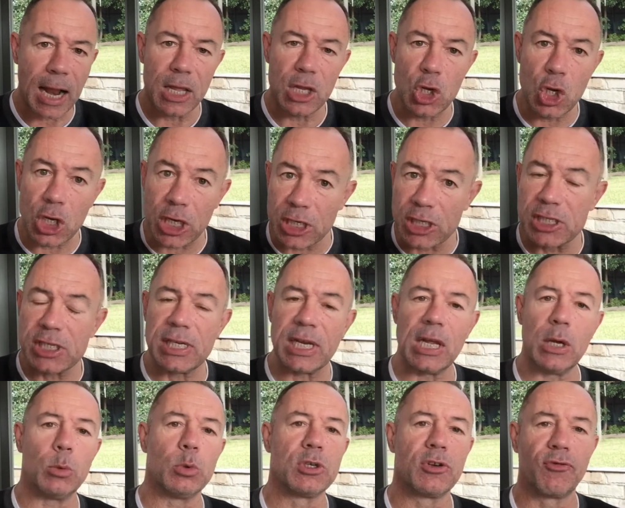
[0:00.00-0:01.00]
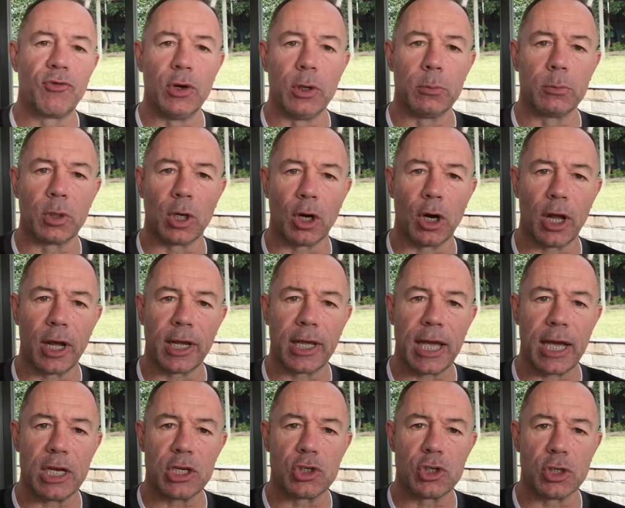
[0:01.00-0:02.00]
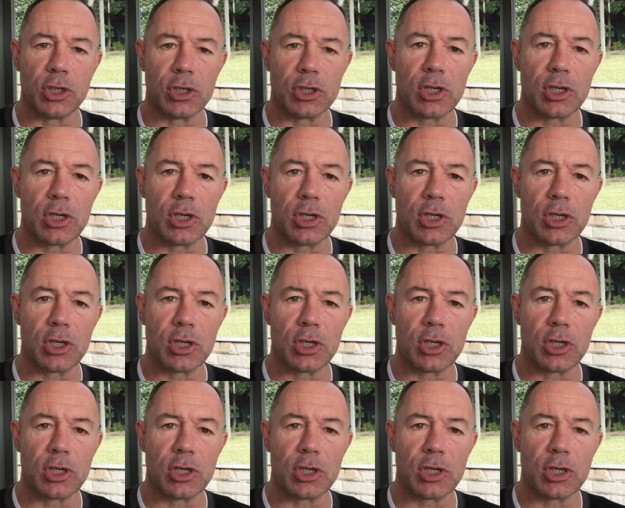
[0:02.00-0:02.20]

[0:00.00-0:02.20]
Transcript: You could see it was filmed on location.